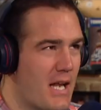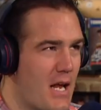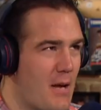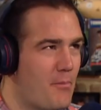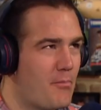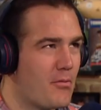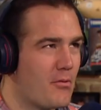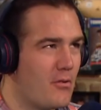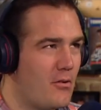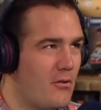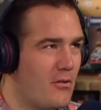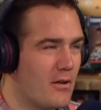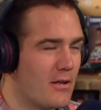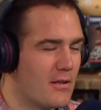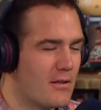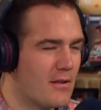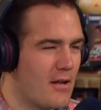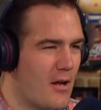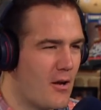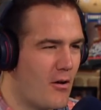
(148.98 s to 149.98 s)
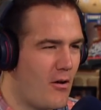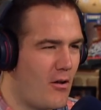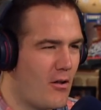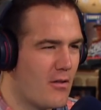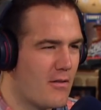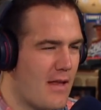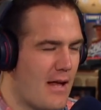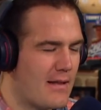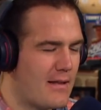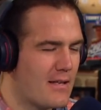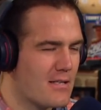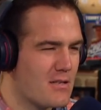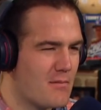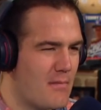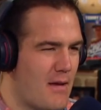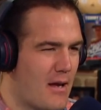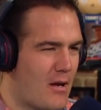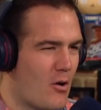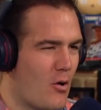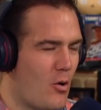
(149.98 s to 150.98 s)
April and all? That doesn't
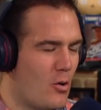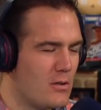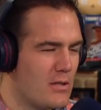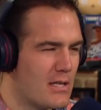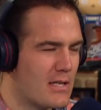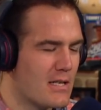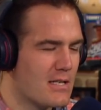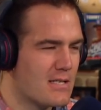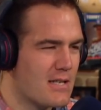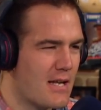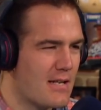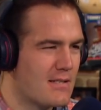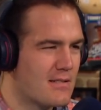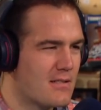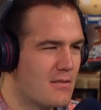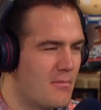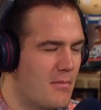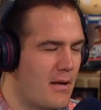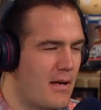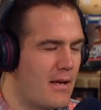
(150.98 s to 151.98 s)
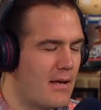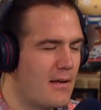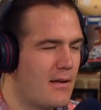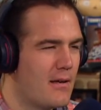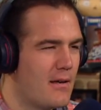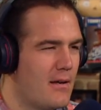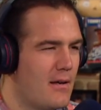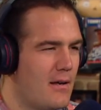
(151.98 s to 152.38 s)
make a whole lot of sense to me.